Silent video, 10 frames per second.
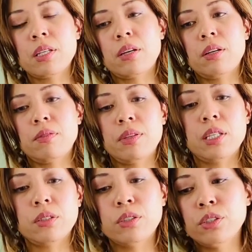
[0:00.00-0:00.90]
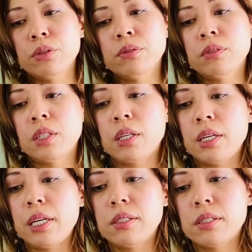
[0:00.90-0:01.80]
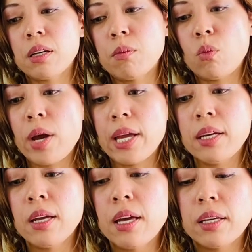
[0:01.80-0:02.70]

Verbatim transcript: They could have healed you in some way.